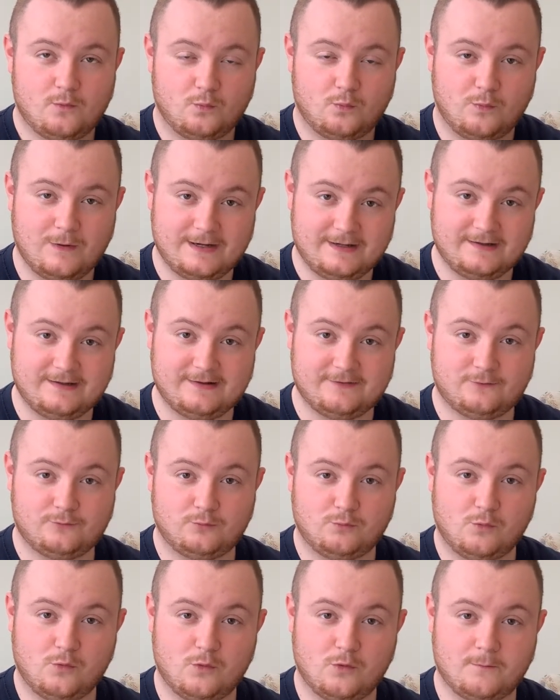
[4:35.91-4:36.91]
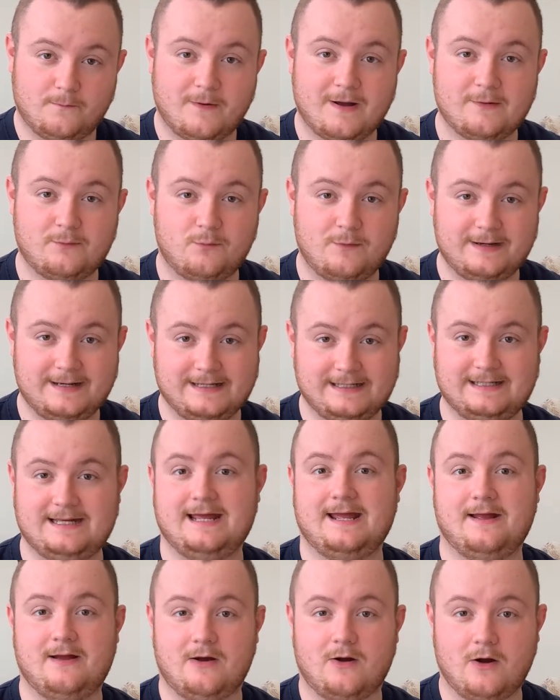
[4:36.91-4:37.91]
win this war by winning
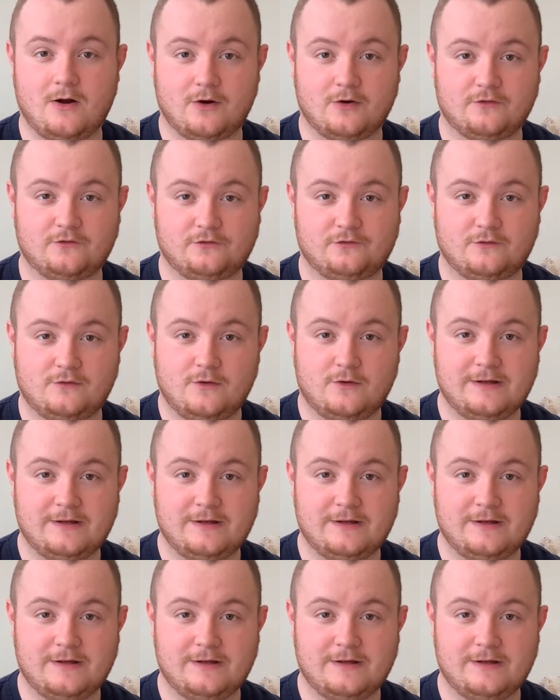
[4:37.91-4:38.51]
their hearts.